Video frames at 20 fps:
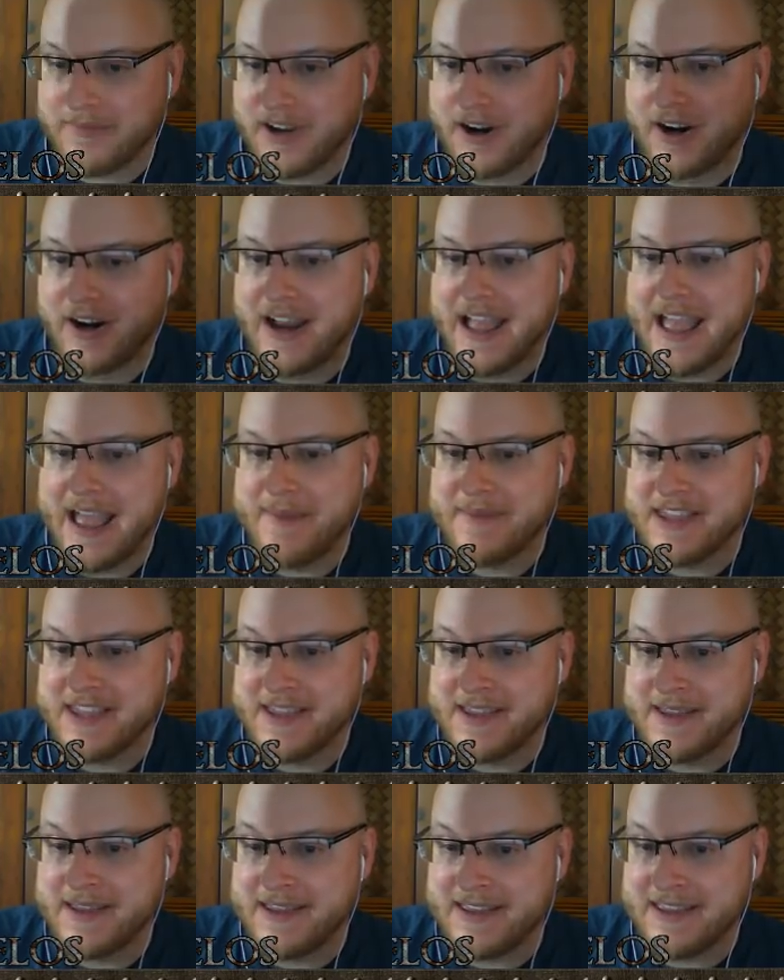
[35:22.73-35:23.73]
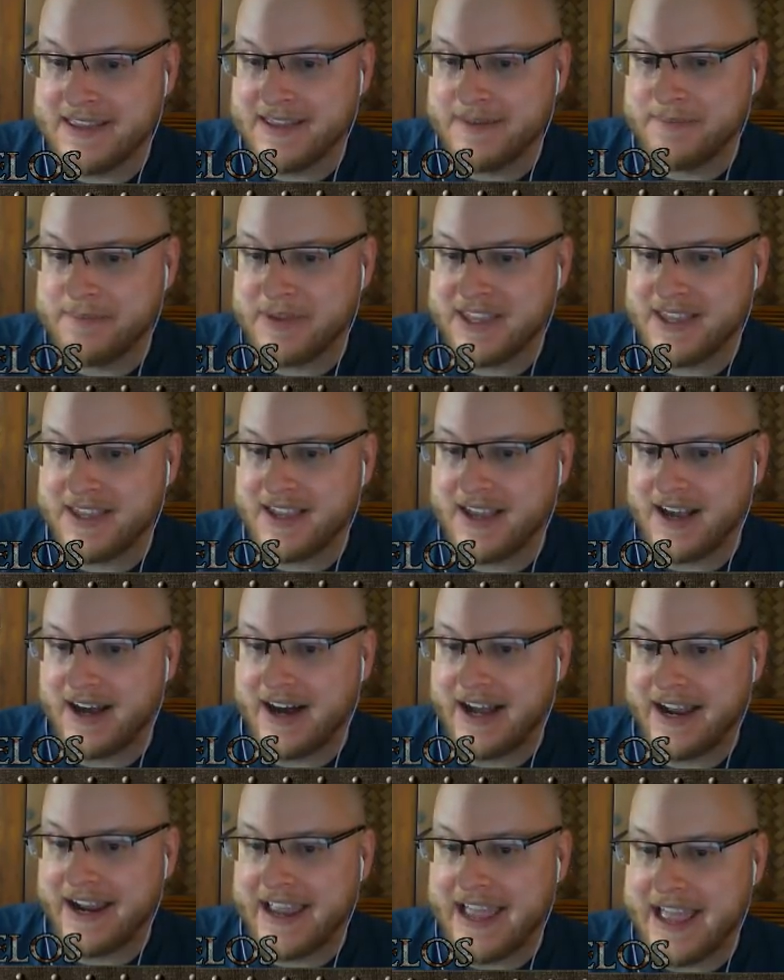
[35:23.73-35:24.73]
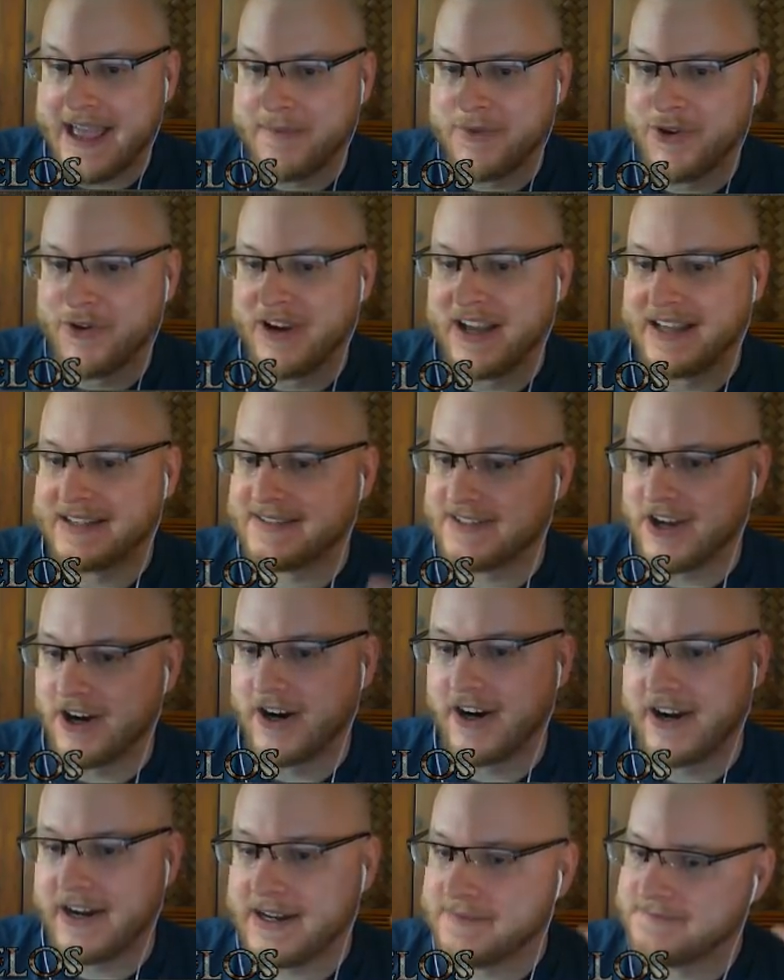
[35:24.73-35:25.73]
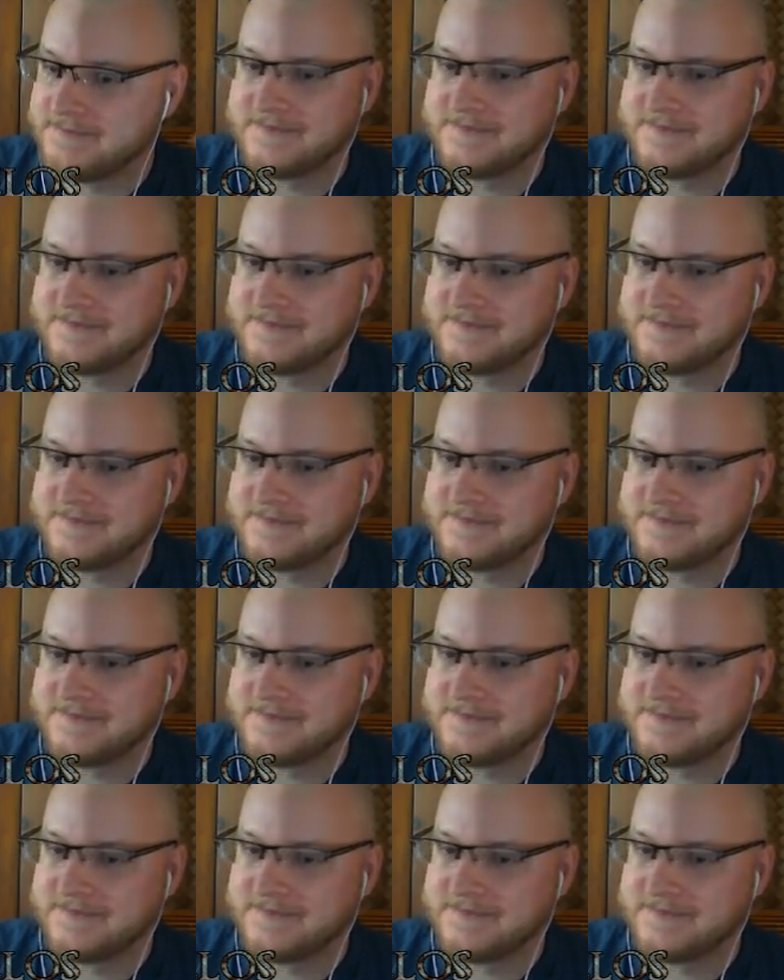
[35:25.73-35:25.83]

or Meepimus. Sorry.